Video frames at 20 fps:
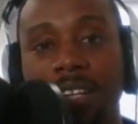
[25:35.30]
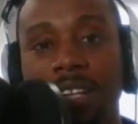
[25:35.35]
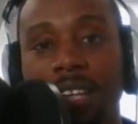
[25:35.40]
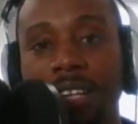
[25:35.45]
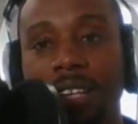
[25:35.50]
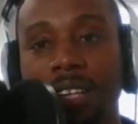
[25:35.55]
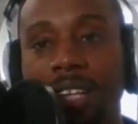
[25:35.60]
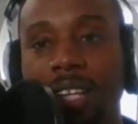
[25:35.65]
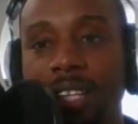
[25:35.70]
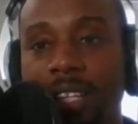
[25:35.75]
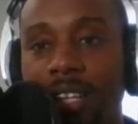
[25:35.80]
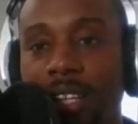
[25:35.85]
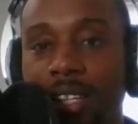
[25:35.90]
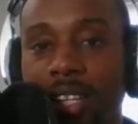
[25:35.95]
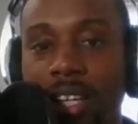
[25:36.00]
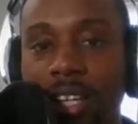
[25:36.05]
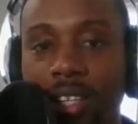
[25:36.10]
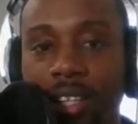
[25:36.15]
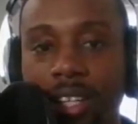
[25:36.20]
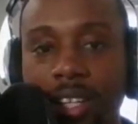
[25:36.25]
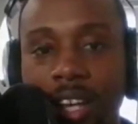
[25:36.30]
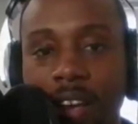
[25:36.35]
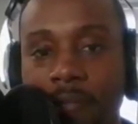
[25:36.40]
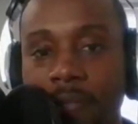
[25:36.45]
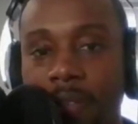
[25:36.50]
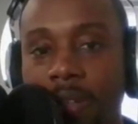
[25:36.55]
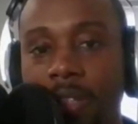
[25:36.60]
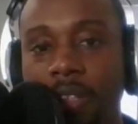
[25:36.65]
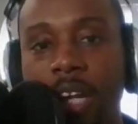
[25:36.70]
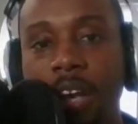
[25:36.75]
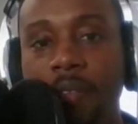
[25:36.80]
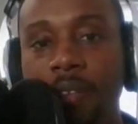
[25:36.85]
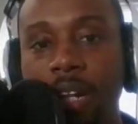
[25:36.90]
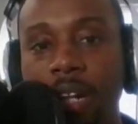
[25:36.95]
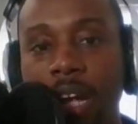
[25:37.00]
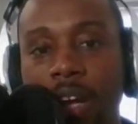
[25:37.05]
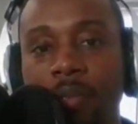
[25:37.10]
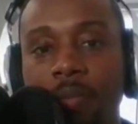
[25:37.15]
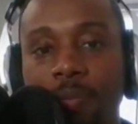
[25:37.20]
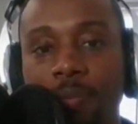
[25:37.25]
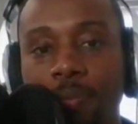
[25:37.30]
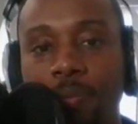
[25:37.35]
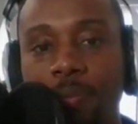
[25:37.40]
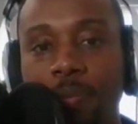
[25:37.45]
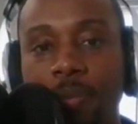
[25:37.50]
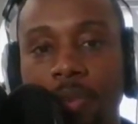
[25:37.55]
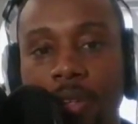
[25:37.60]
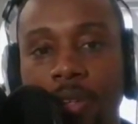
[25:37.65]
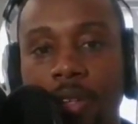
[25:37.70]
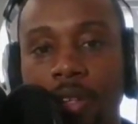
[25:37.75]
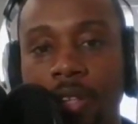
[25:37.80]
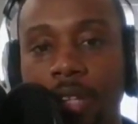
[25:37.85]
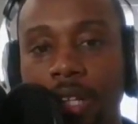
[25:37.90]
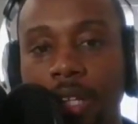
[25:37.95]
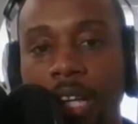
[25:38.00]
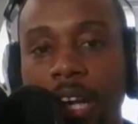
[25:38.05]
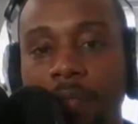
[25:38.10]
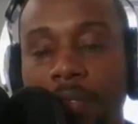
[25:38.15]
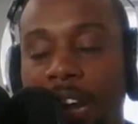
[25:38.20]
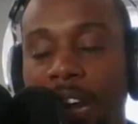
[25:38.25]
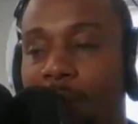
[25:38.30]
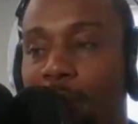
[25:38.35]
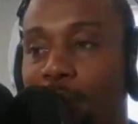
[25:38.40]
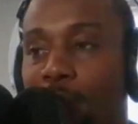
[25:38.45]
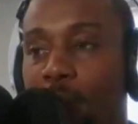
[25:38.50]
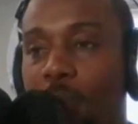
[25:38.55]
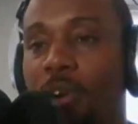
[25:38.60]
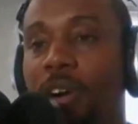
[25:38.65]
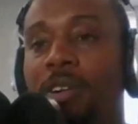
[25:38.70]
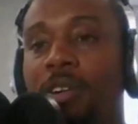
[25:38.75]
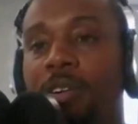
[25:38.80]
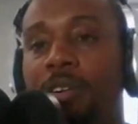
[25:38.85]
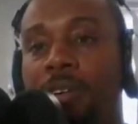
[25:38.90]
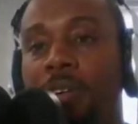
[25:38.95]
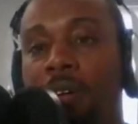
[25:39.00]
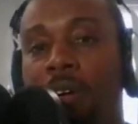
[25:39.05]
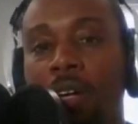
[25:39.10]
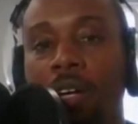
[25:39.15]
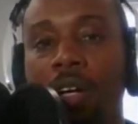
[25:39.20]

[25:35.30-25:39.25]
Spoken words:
they giving out more